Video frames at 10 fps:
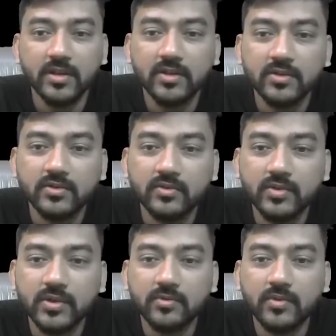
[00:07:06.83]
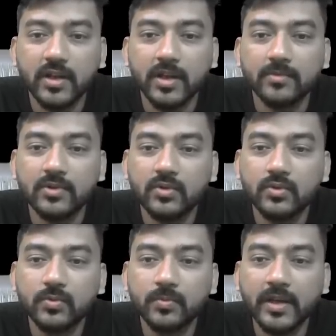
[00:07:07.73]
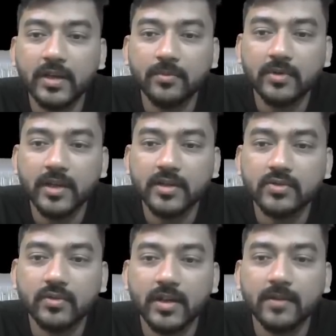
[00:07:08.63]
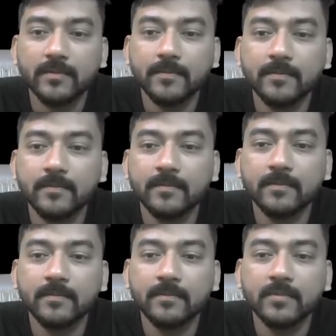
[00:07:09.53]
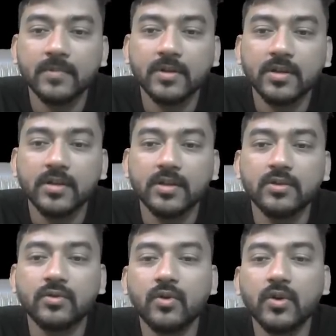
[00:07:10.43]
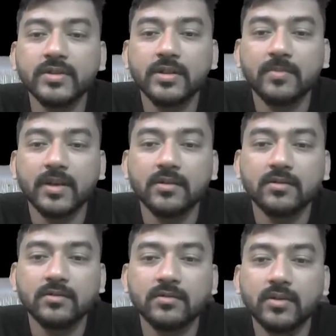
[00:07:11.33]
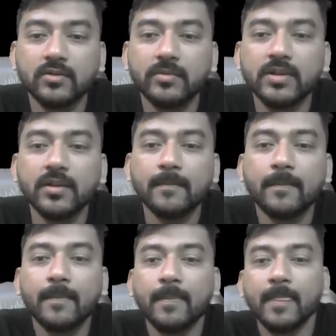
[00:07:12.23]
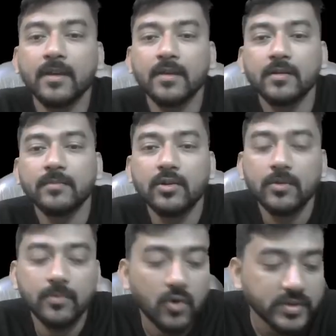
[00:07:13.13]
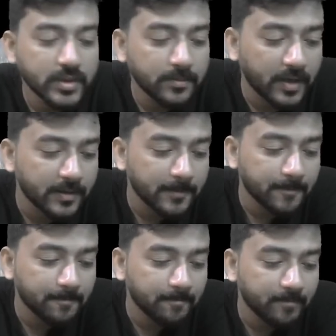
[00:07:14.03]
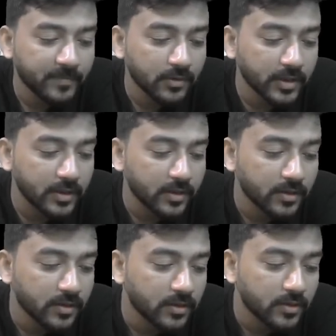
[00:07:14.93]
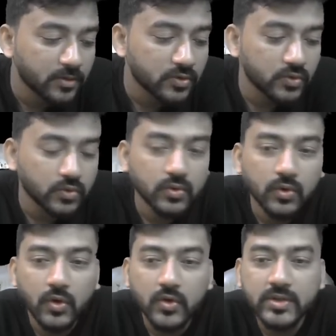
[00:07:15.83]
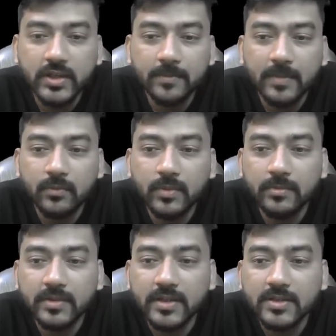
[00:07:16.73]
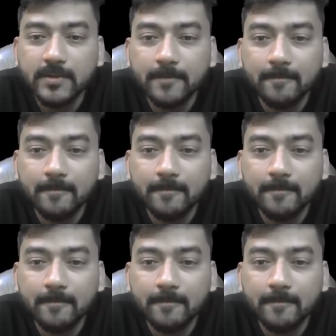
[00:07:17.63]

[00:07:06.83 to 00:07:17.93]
So you will have 2 pi upon n square into cos n pi. What will be the value of cos n pi? Okay, so cos n pi will be just